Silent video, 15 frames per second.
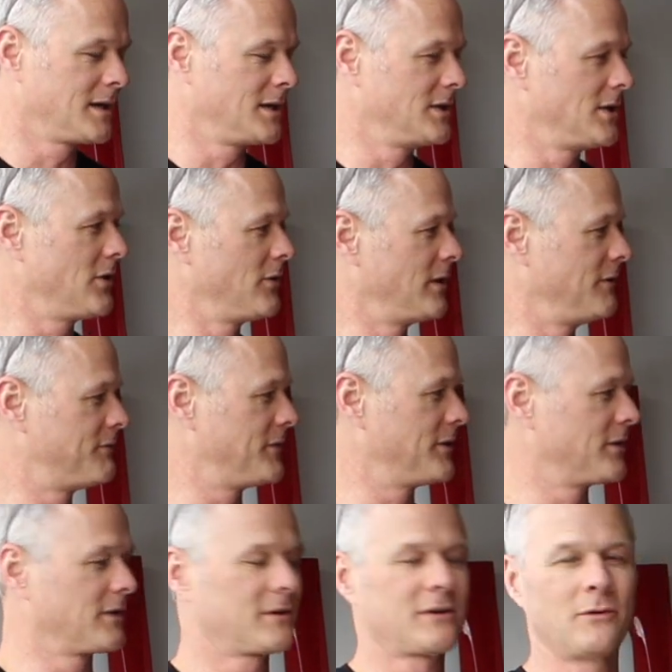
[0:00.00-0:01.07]
you know, if
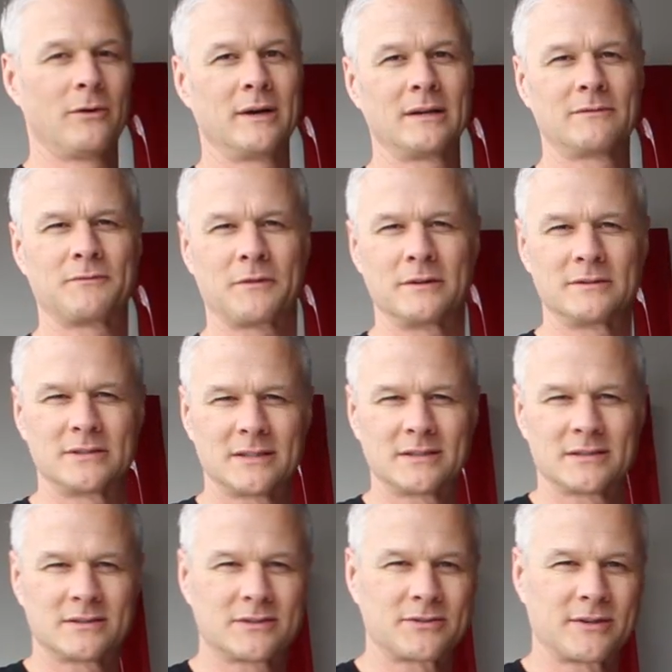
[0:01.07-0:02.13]
you're going for
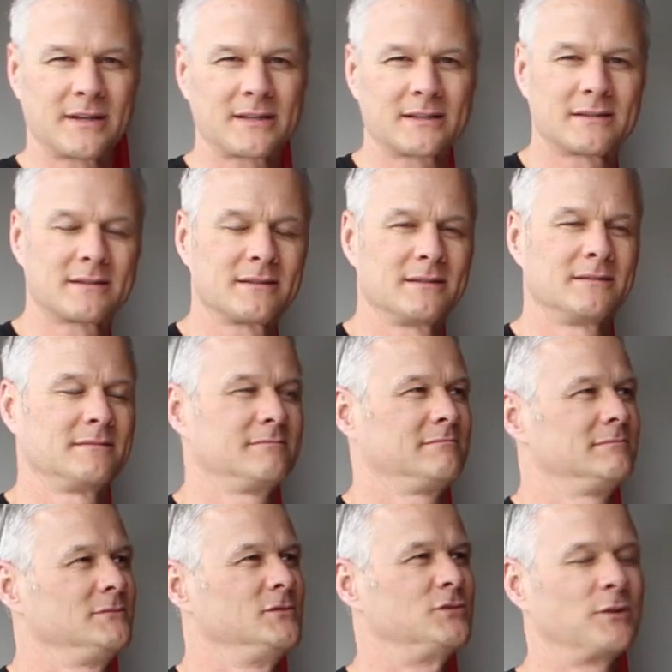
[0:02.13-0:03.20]
just a strict
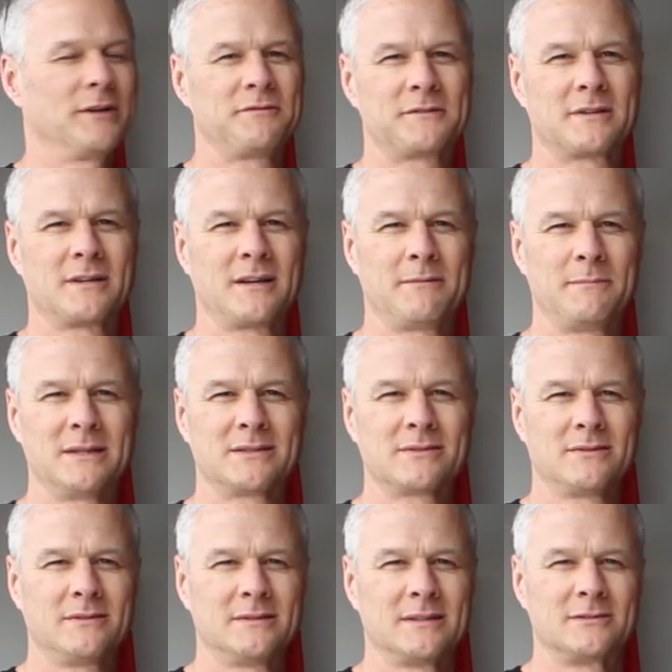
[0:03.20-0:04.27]
drift
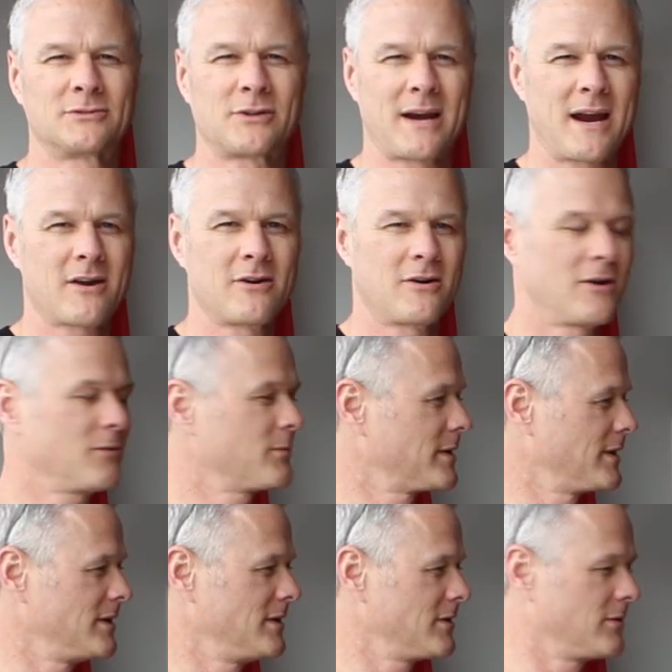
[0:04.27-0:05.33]
missile, a track car
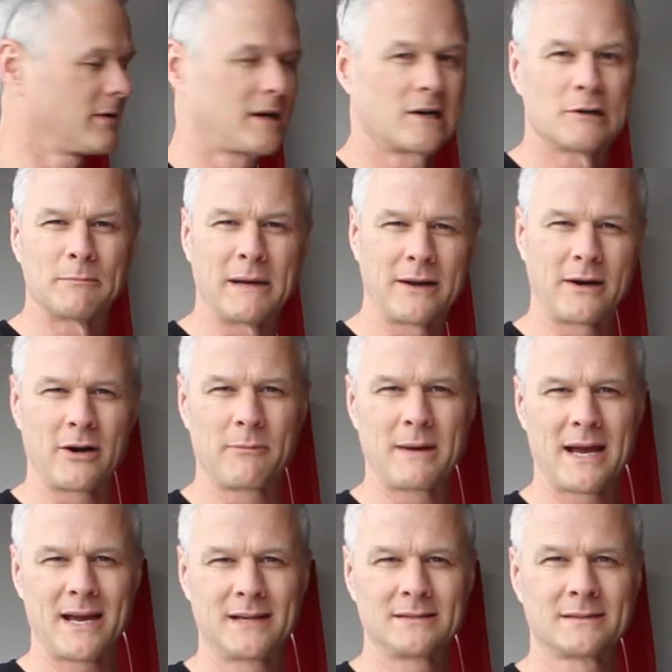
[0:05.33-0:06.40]
where you don't care about
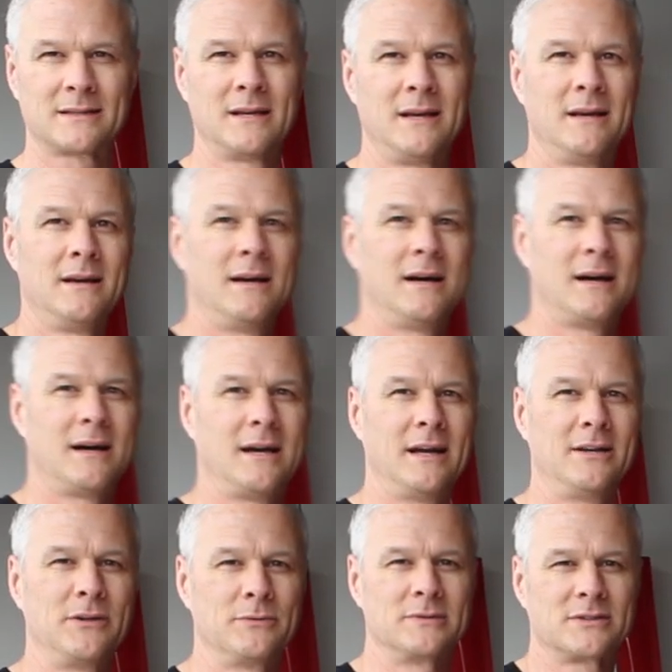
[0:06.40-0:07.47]
airbags,
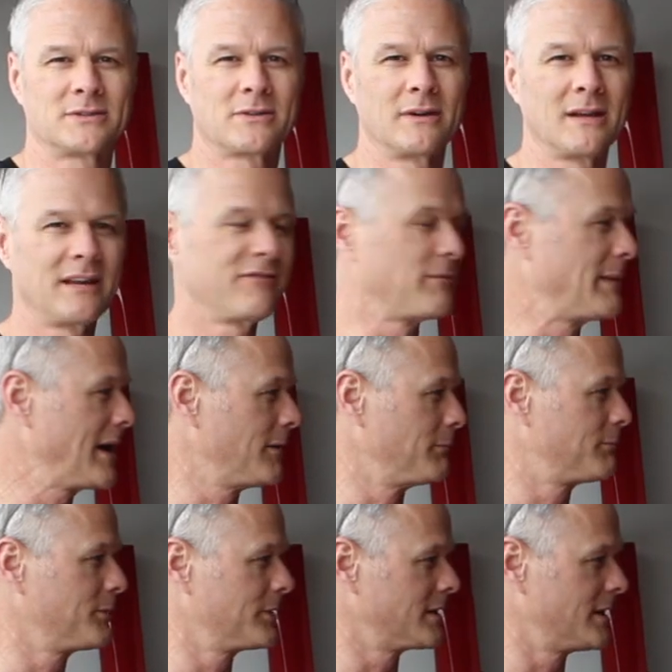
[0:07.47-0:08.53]
and you're just going to leave them
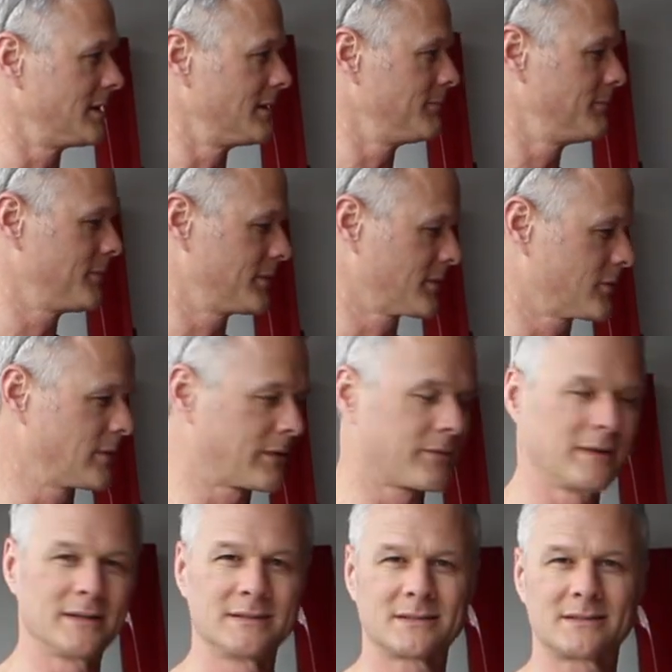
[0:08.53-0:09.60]
out and put a
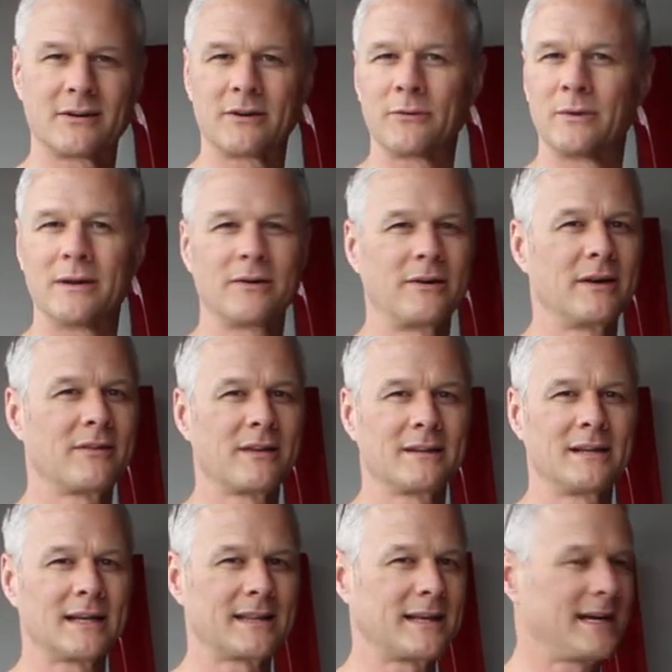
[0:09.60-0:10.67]
quick release steering wheel or
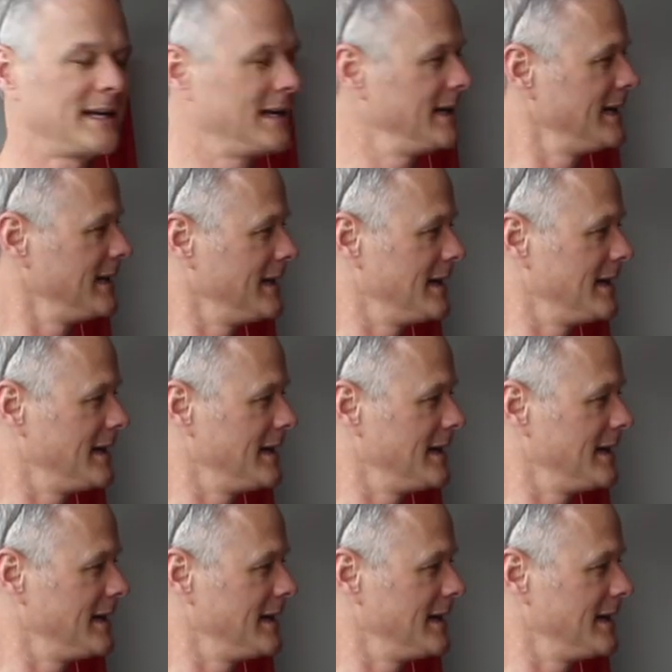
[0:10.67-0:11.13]
anything like that,